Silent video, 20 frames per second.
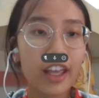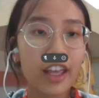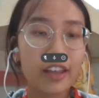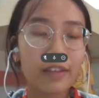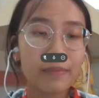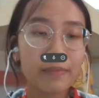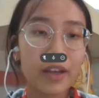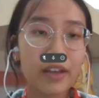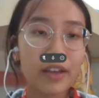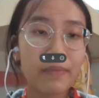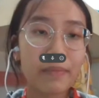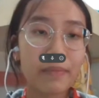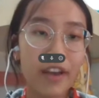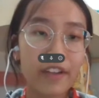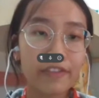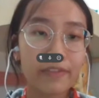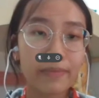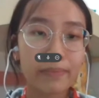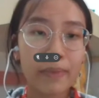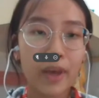And my
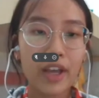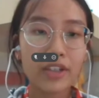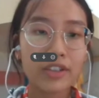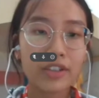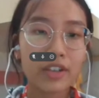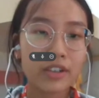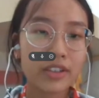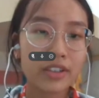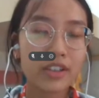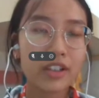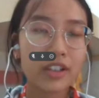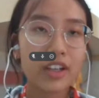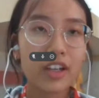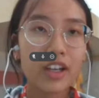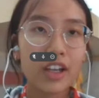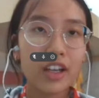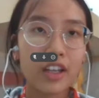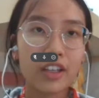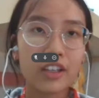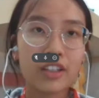math passions
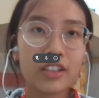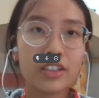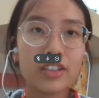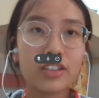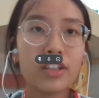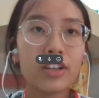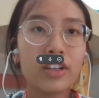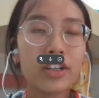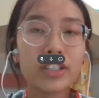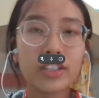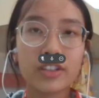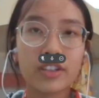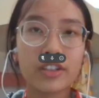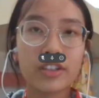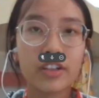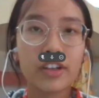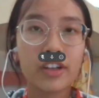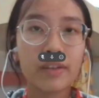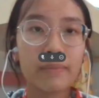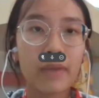is
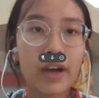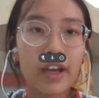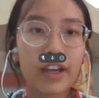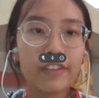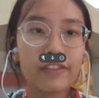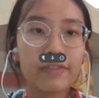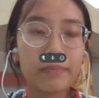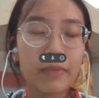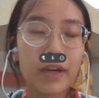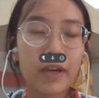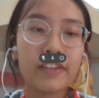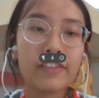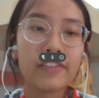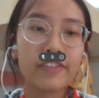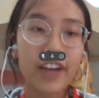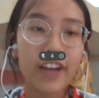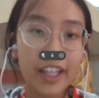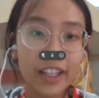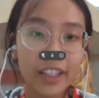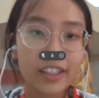nurtured by my
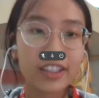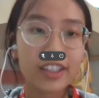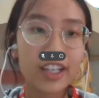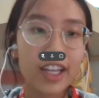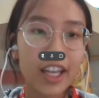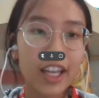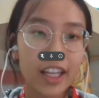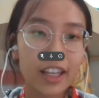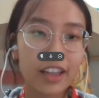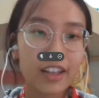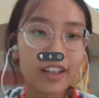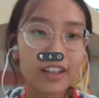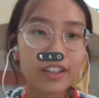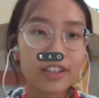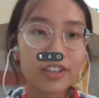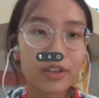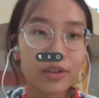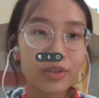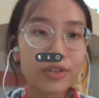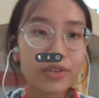father, and
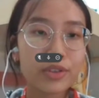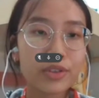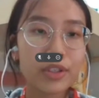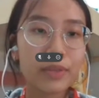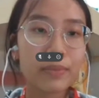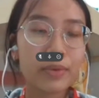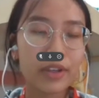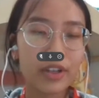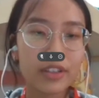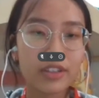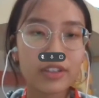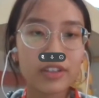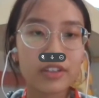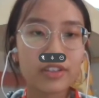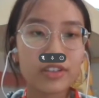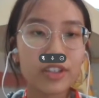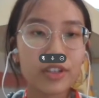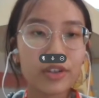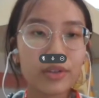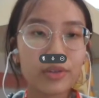he's also the
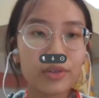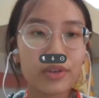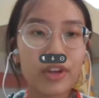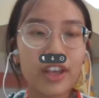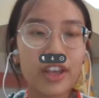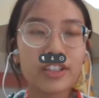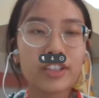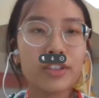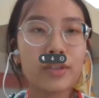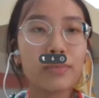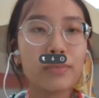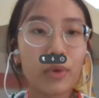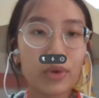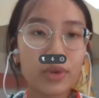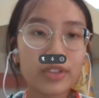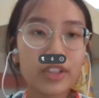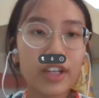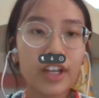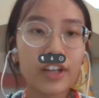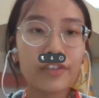person who has the
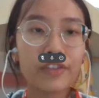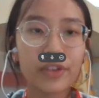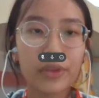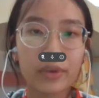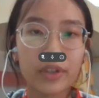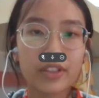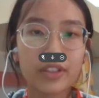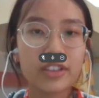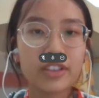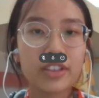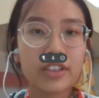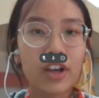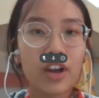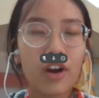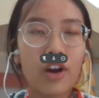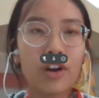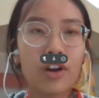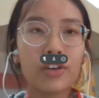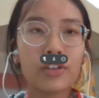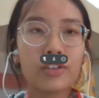most influence
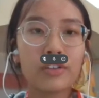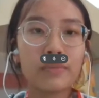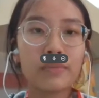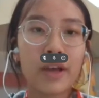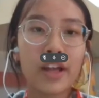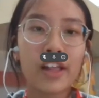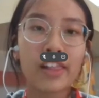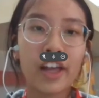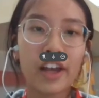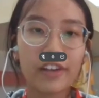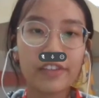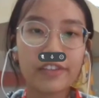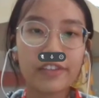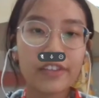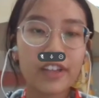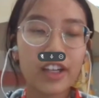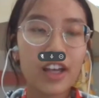on my life.